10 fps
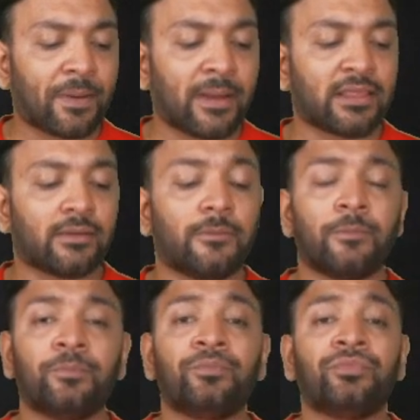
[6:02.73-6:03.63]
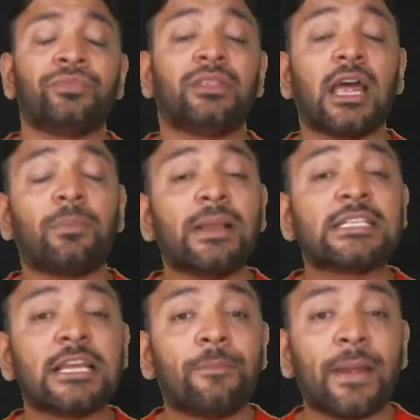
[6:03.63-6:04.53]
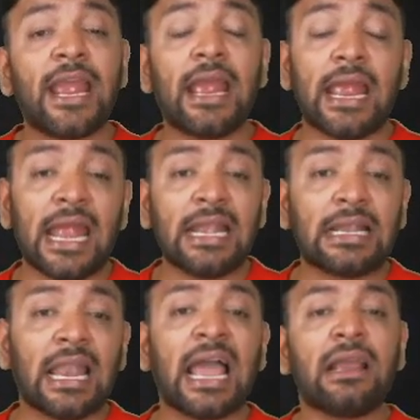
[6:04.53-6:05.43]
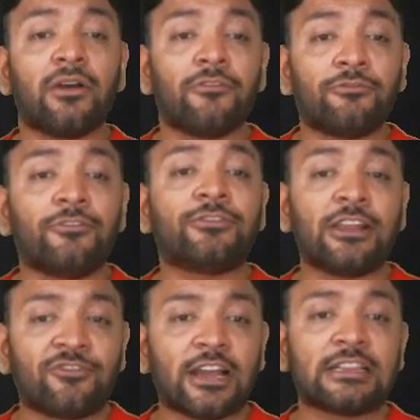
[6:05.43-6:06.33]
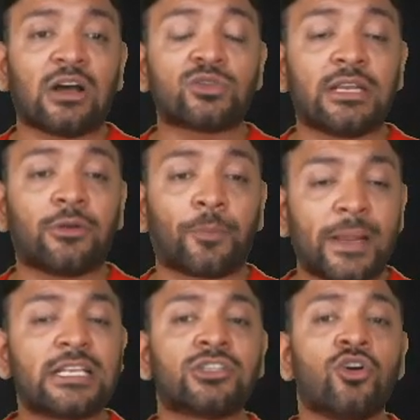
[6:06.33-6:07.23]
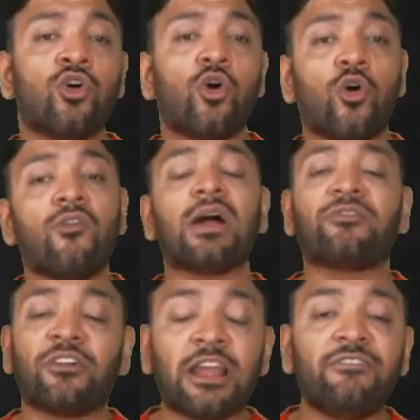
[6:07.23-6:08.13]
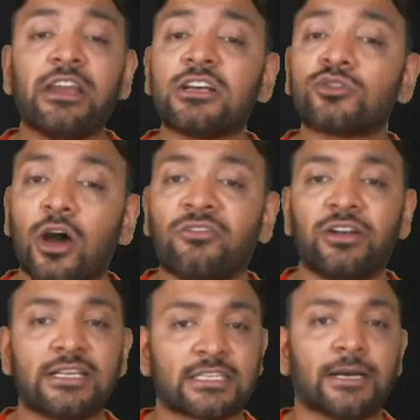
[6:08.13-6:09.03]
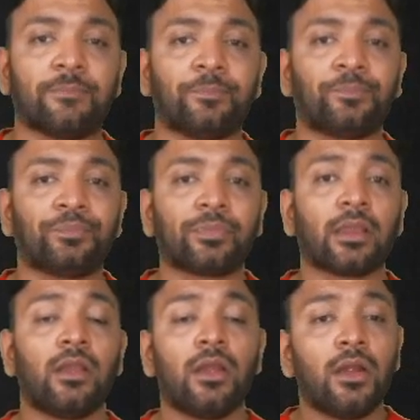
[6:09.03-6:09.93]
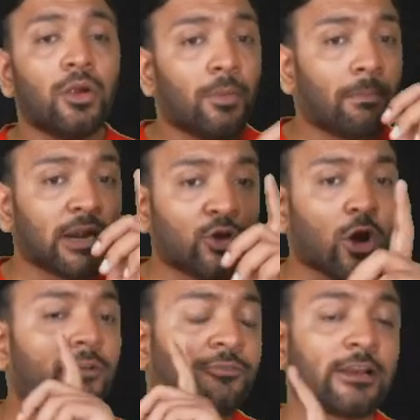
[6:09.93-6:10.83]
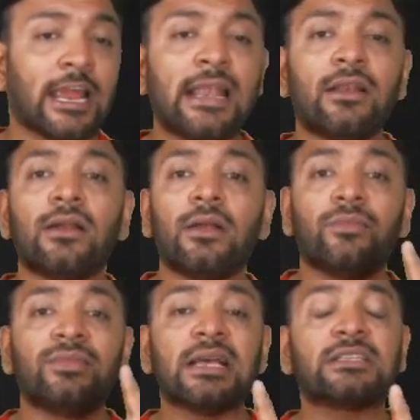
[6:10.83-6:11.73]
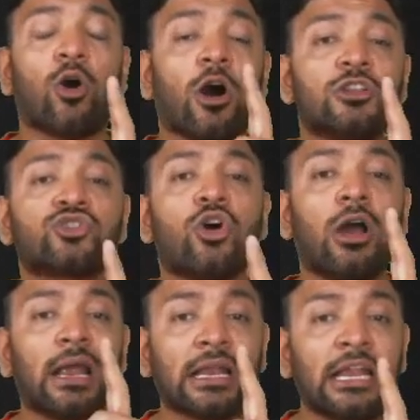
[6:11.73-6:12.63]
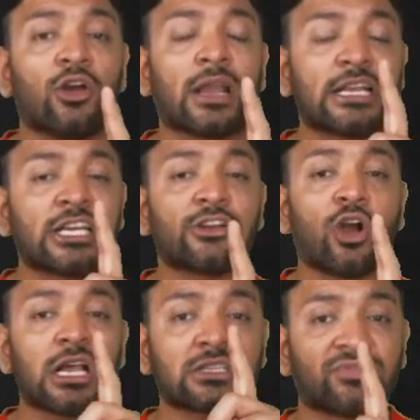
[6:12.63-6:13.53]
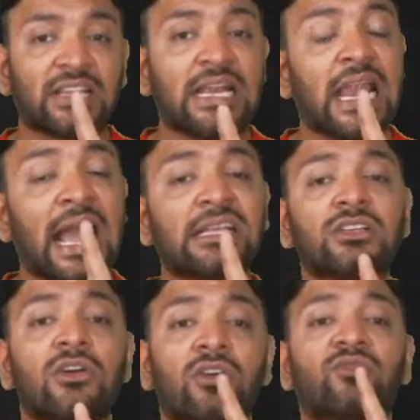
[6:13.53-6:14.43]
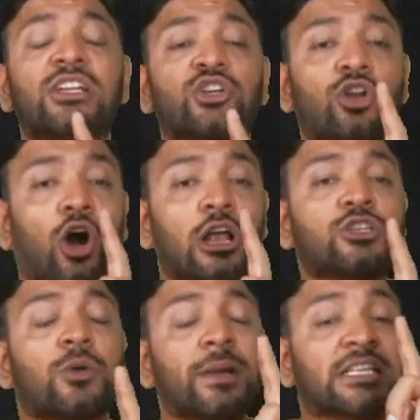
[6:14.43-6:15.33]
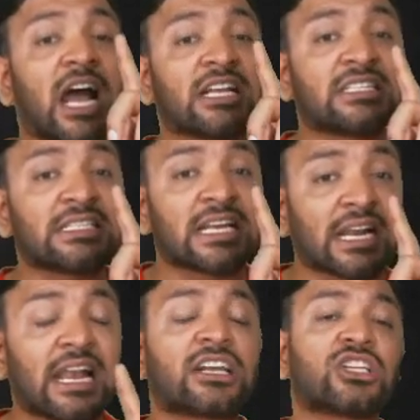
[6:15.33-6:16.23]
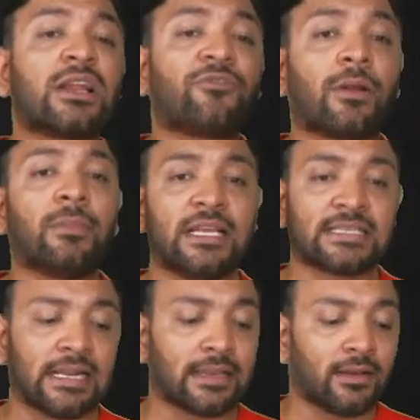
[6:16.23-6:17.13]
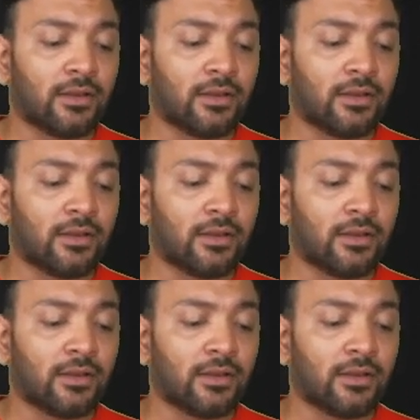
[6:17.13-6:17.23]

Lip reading: month. That means he will pay 8,55,000 rupees over 5 years of lease term. But don't forget, there is also a relocation cost of 3 lakhs which should also be charged as a reduction from lease rental.